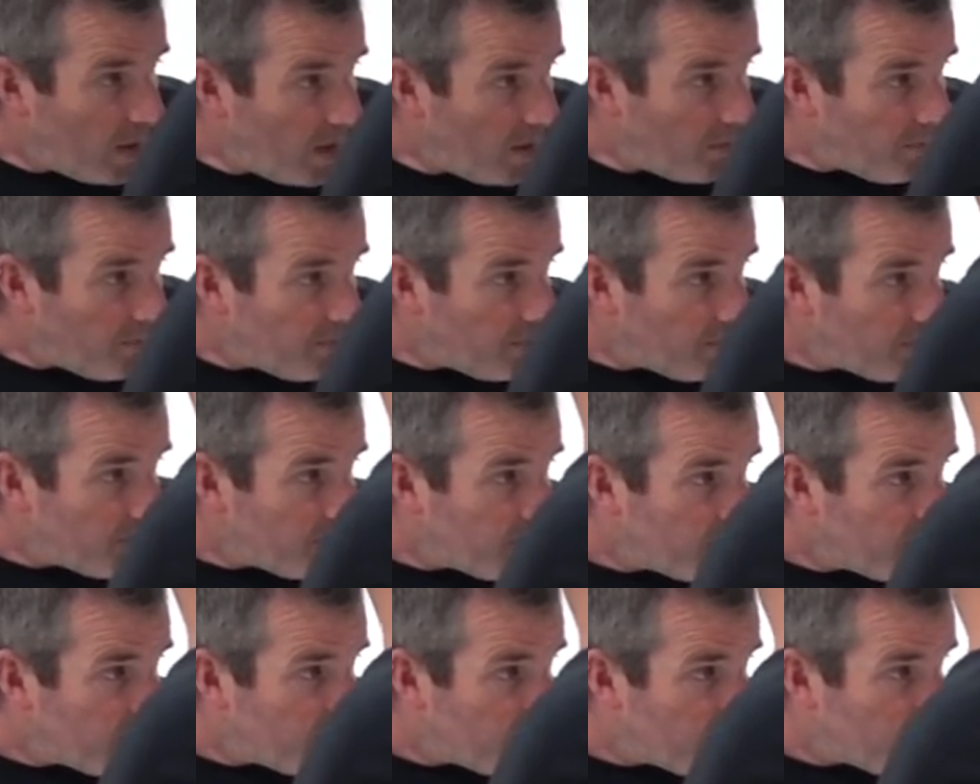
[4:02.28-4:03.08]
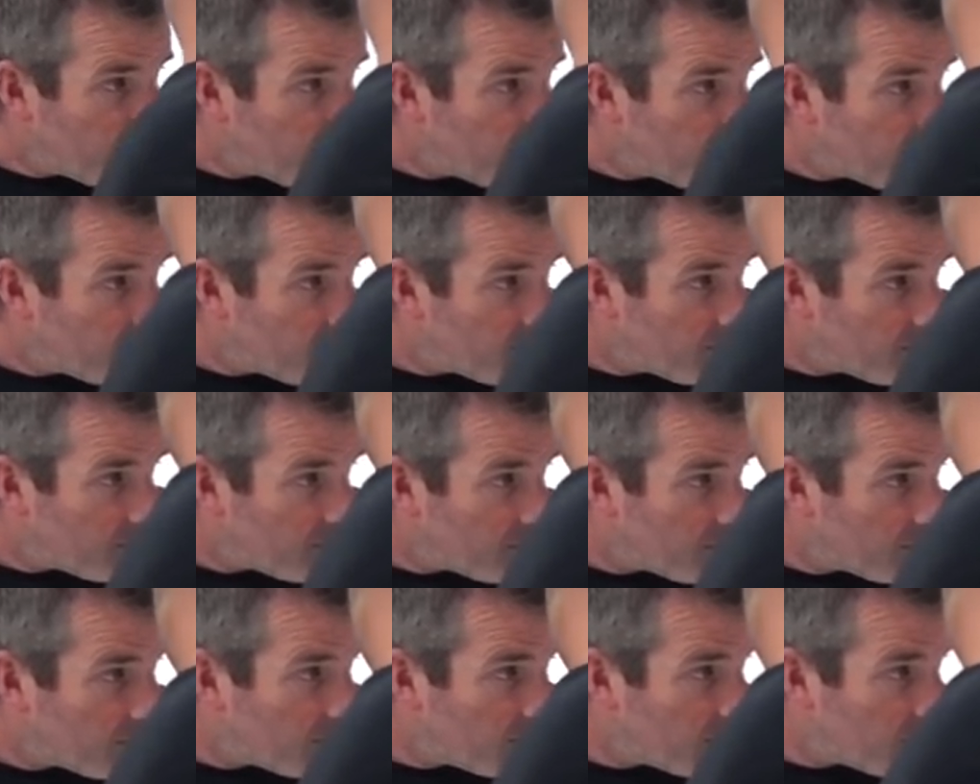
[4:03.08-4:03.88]
into this
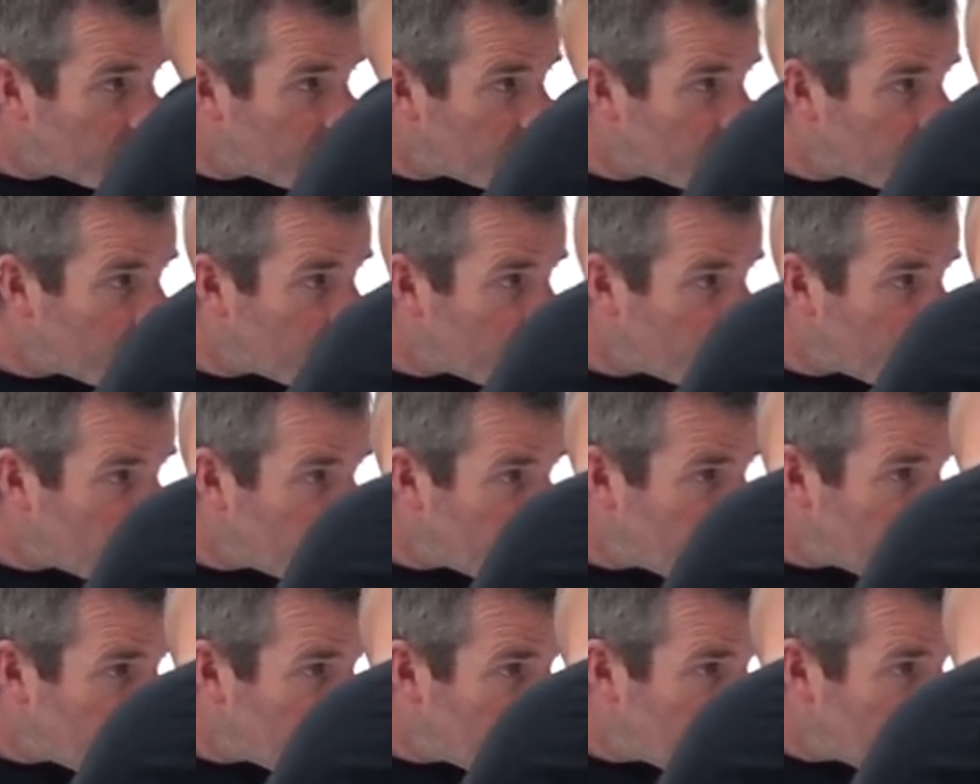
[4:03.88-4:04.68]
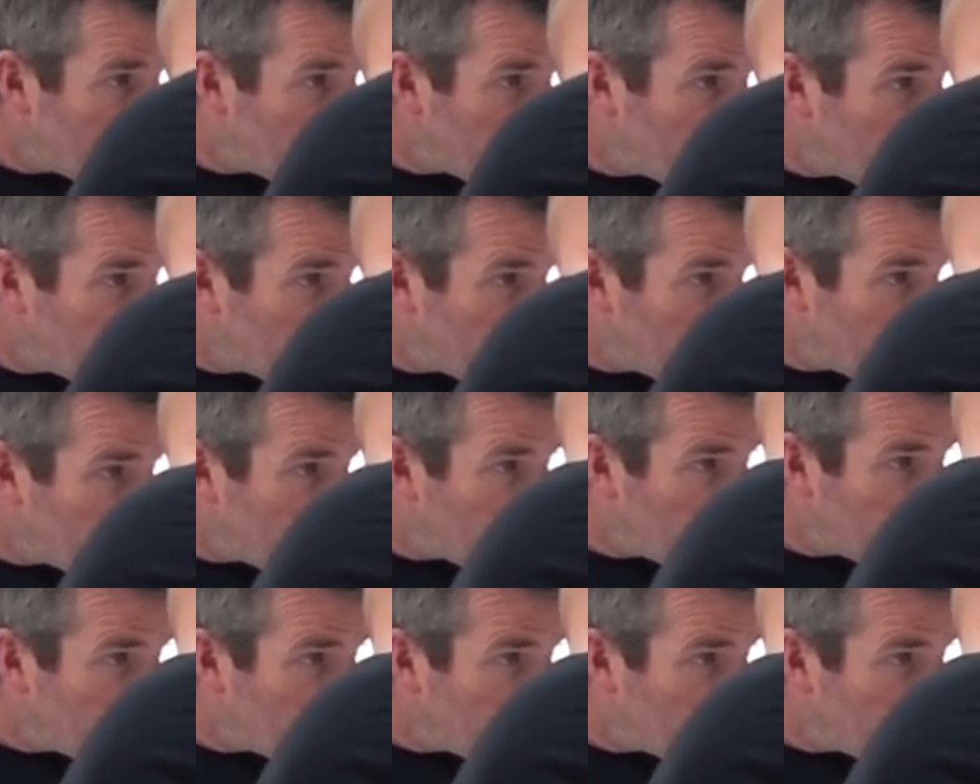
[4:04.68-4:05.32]
shot. But we've achieved